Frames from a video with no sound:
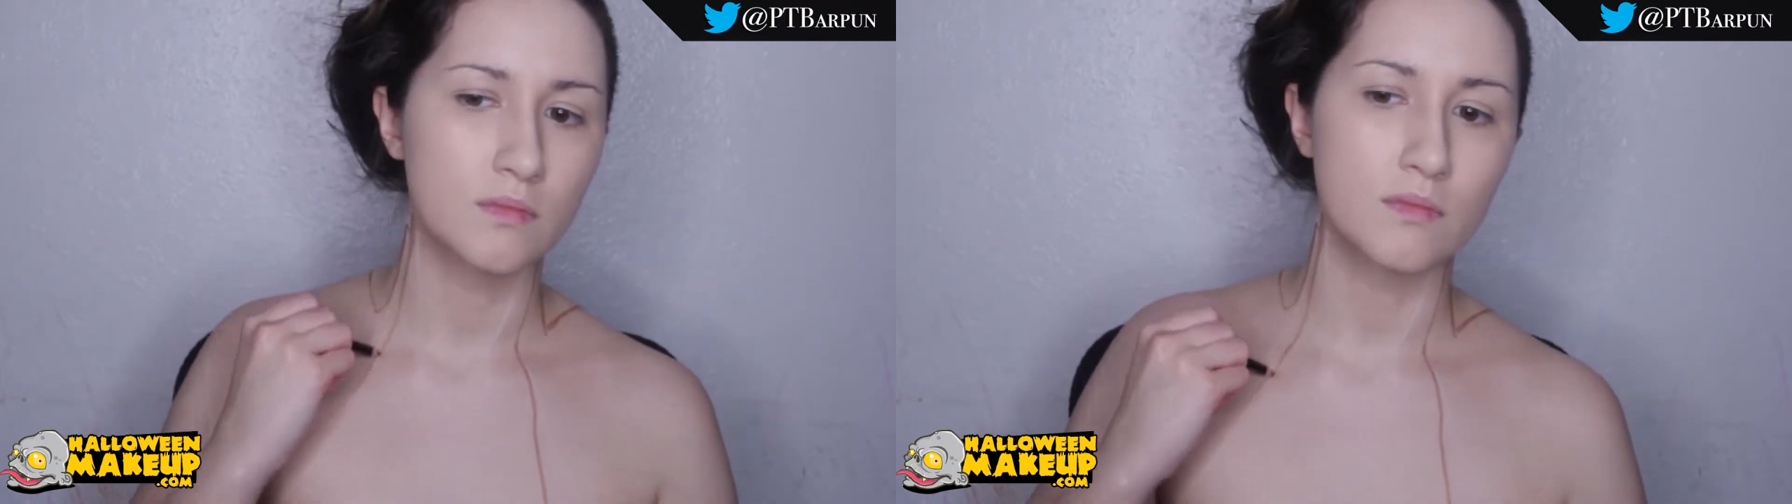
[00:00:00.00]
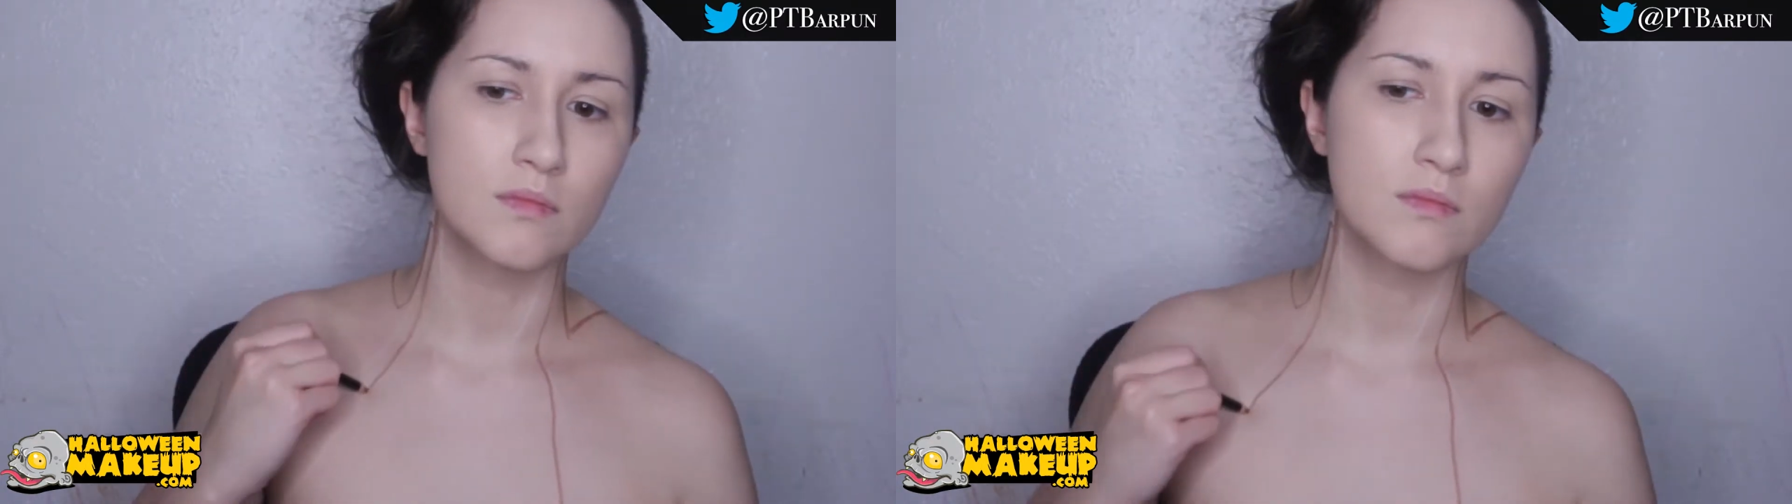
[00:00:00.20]

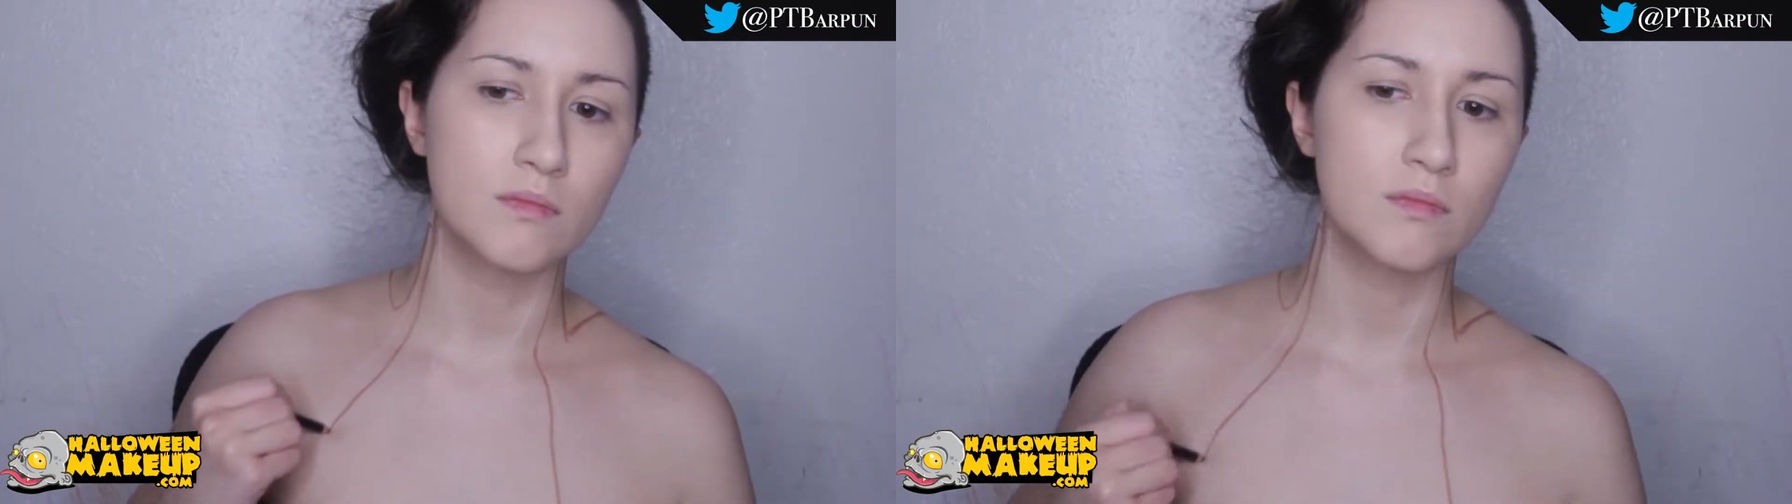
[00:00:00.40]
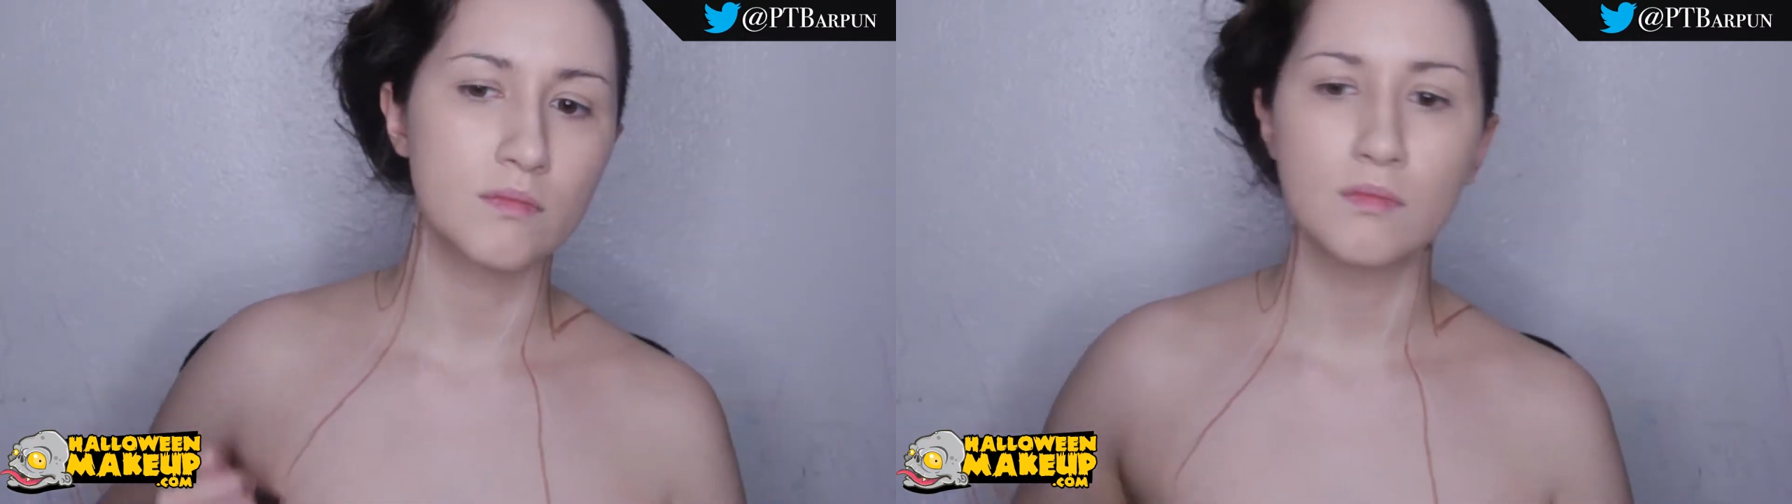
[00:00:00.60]
I
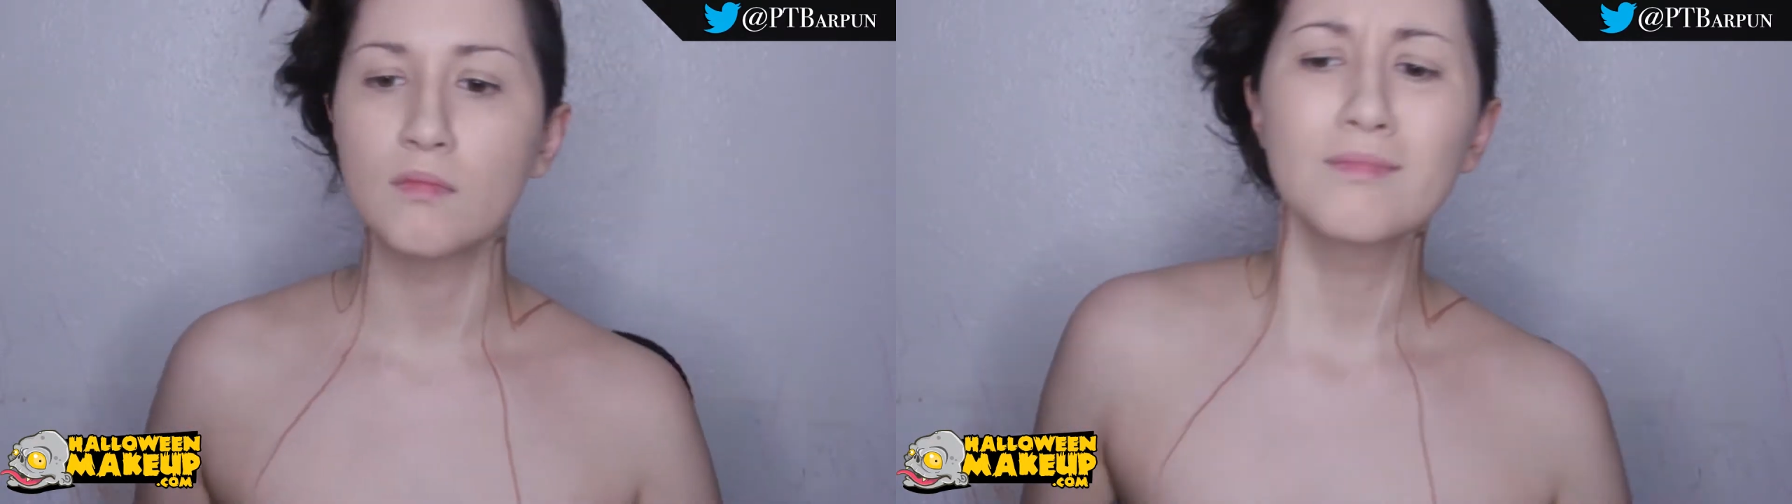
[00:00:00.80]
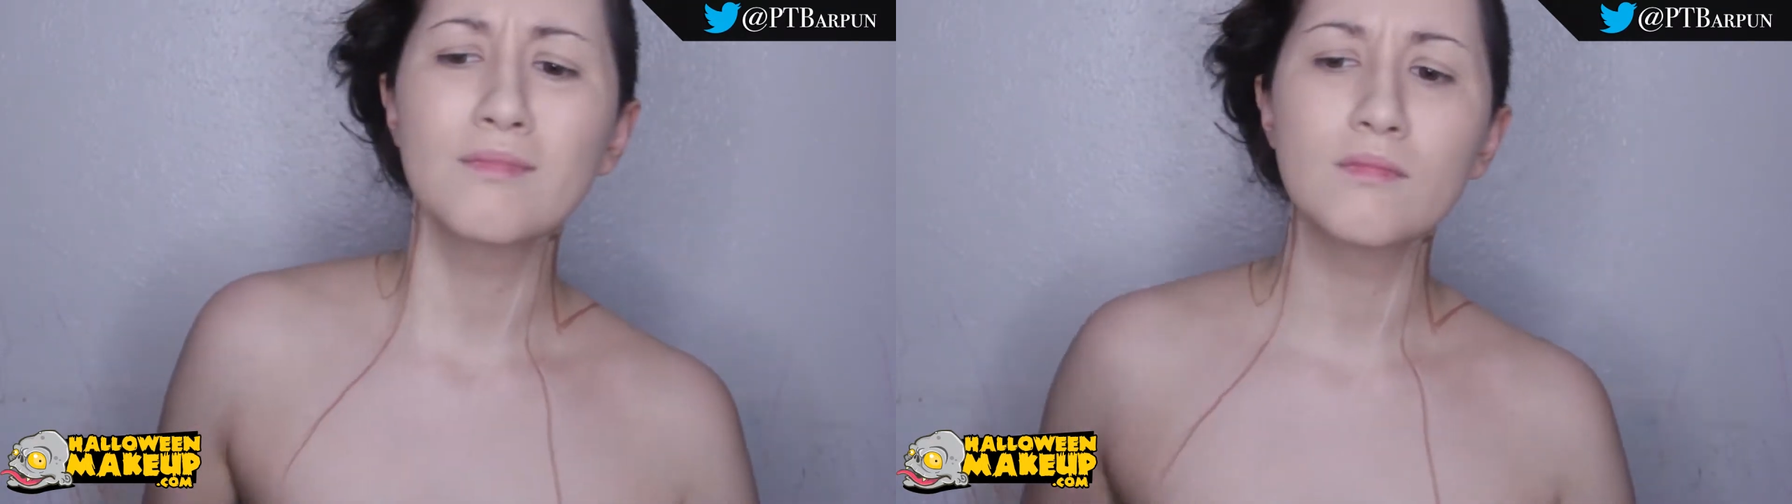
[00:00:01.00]
work my way
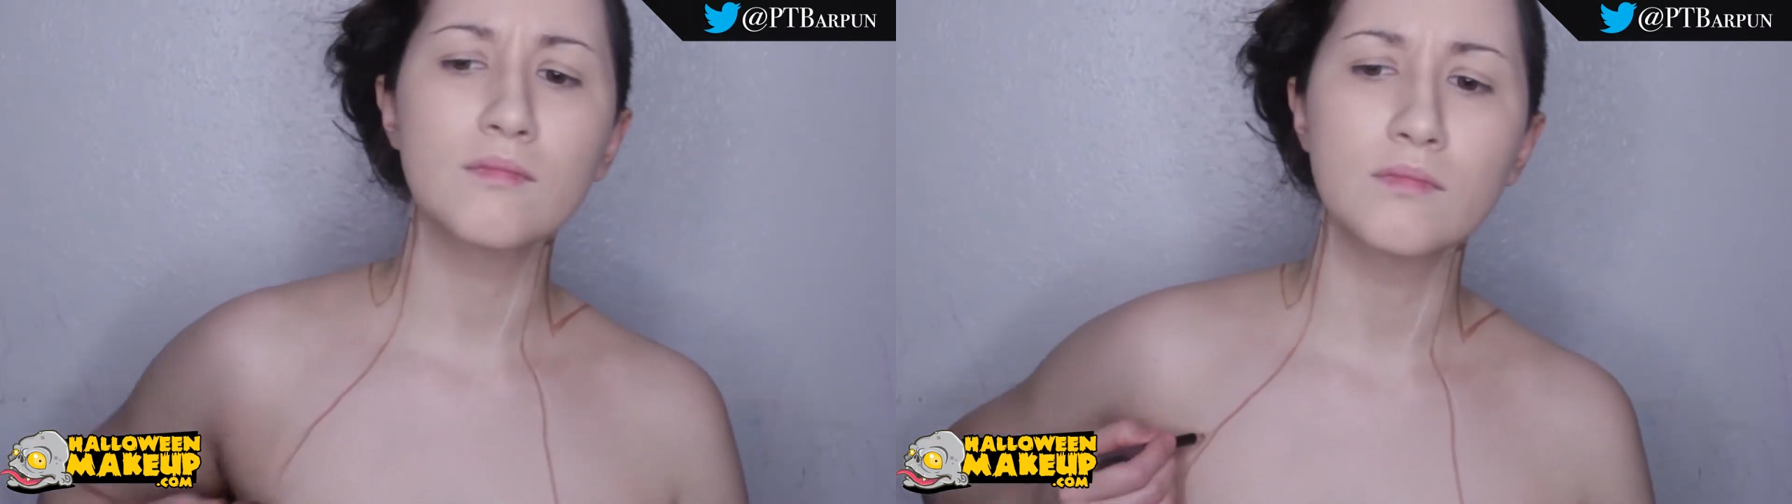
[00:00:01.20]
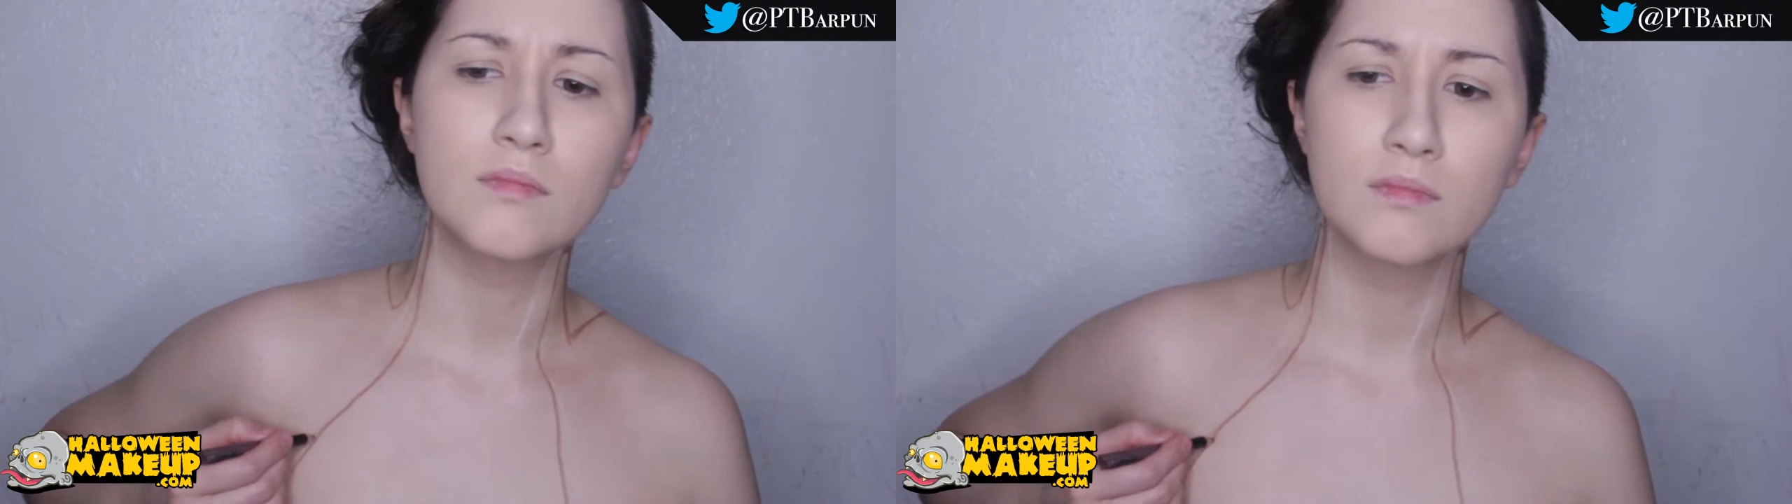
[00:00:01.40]

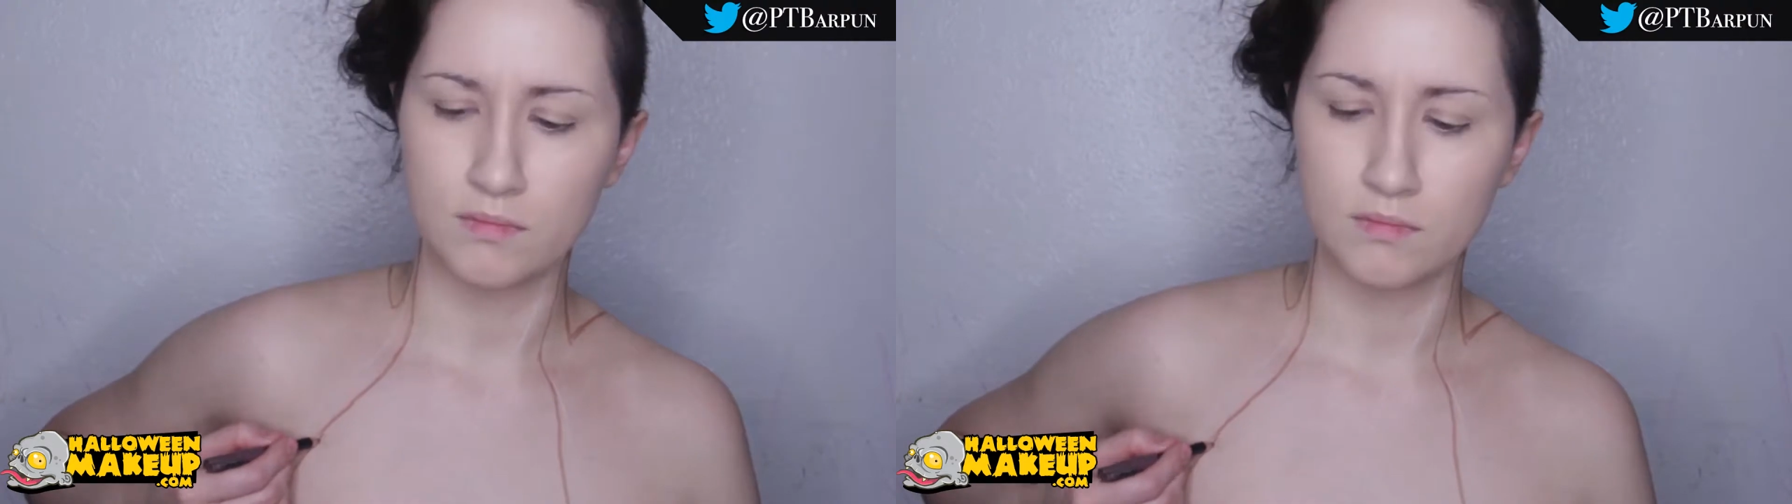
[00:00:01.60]
inwards.